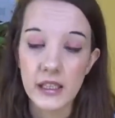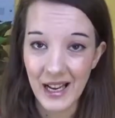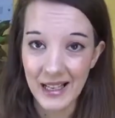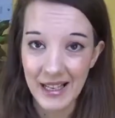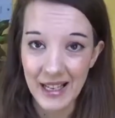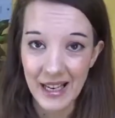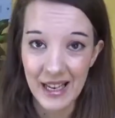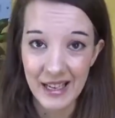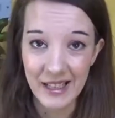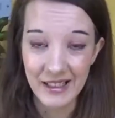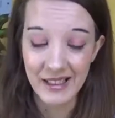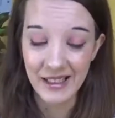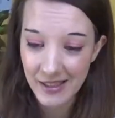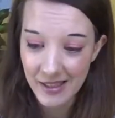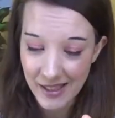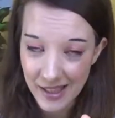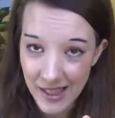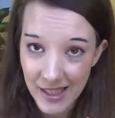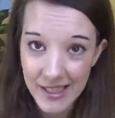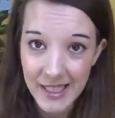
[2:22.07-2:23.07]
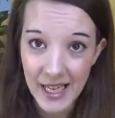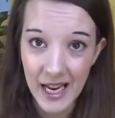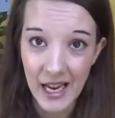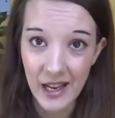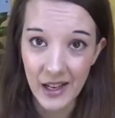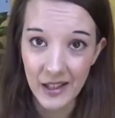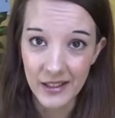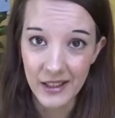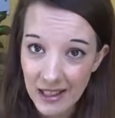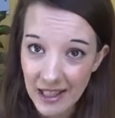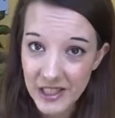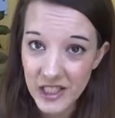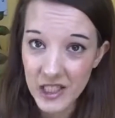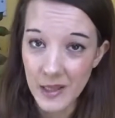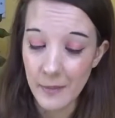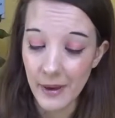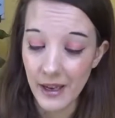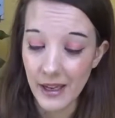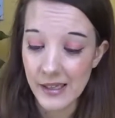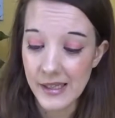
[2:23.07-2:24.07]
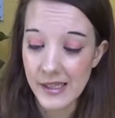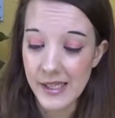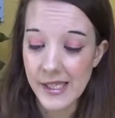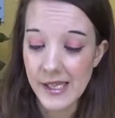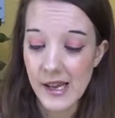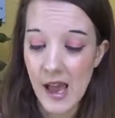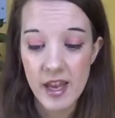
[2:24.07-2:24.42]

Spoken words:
Again, sit down, clench your butts.